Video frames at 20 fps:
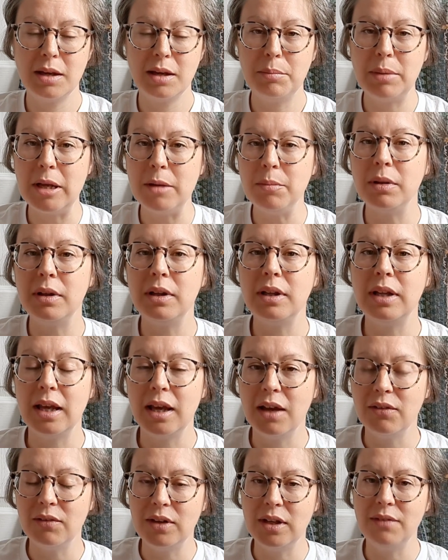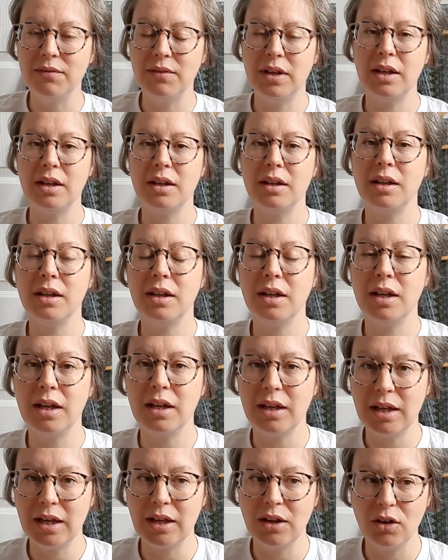people living
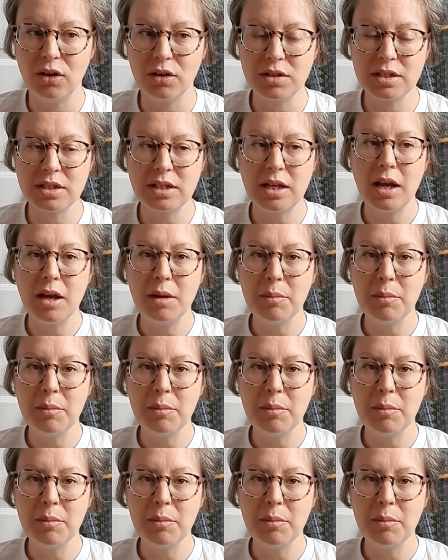in chaos,